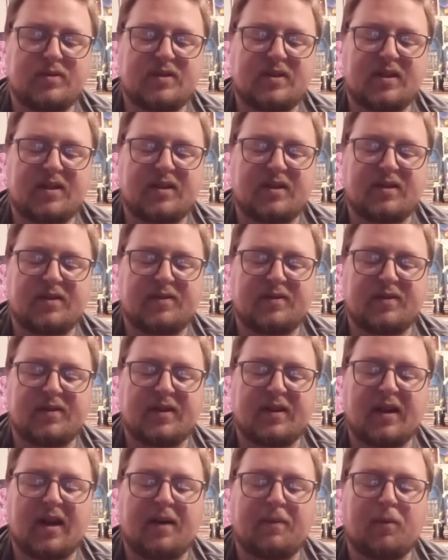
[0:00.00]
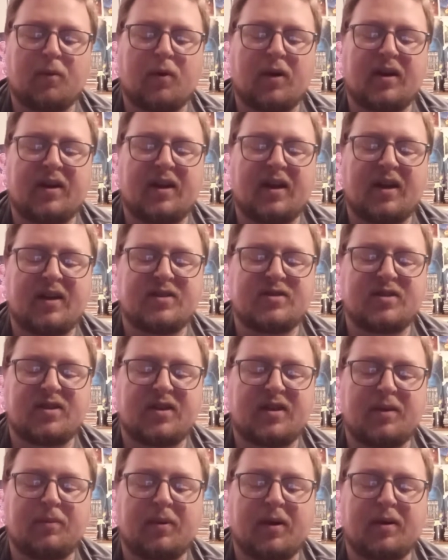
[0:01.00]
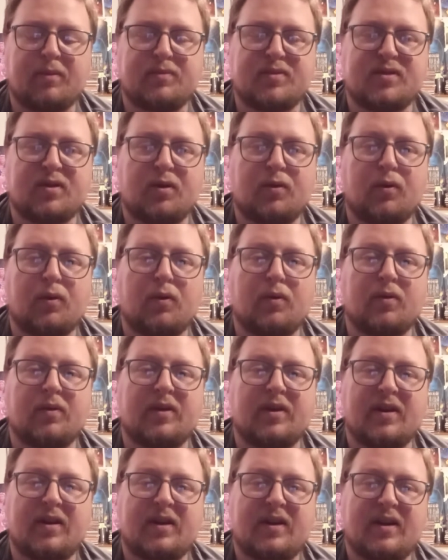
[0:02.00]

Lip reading: to gamma radiation, he becomes the Hulk.